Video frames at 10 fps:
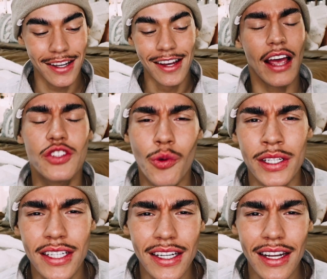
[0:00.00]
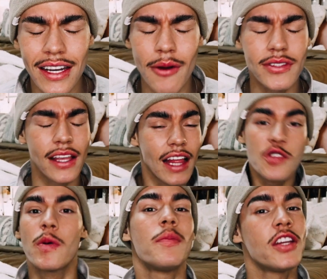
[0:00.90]
I squinted and I was like,
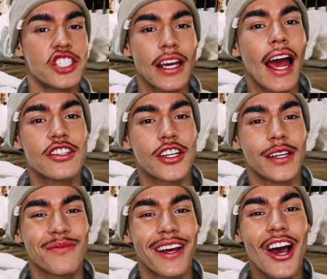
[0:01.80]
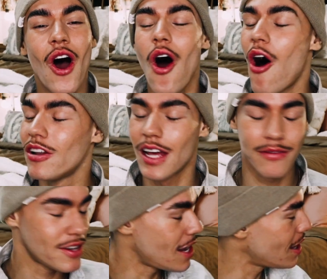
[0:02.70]
that's PB&J ice cream. Hold up.
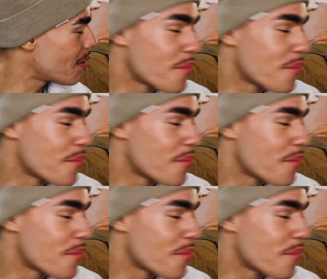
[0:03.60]
So I like